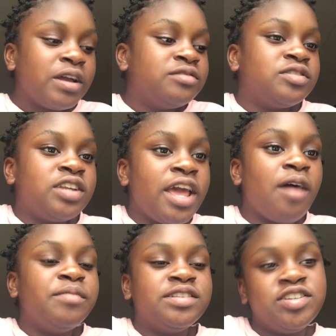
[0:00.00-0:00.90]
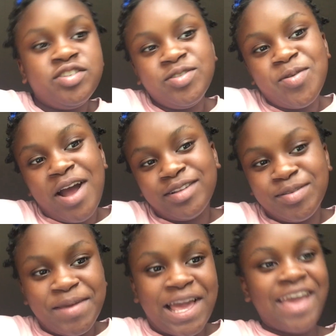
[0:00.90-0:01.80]
So today I'll be teaching you how
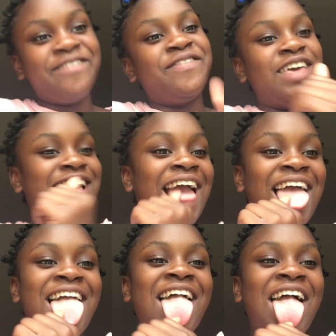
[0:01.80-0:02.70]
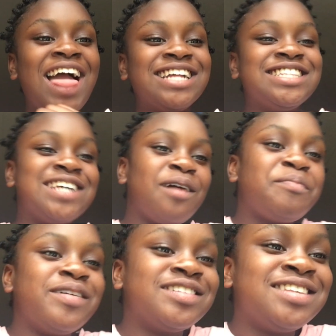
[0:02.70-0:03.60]
to make a fake tongue
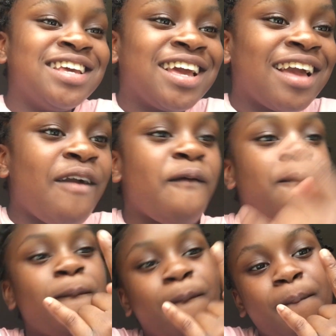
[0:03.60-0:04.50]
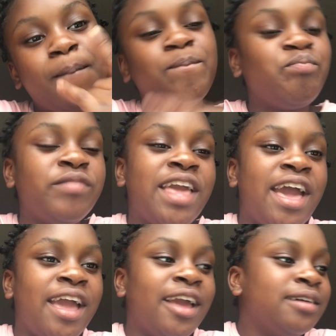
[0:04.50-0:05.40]
piercing.
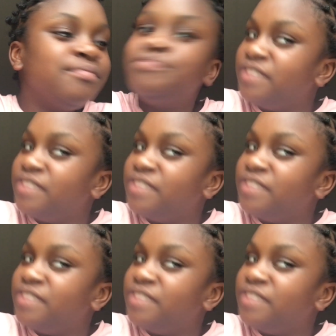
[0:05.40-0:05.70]
Gang.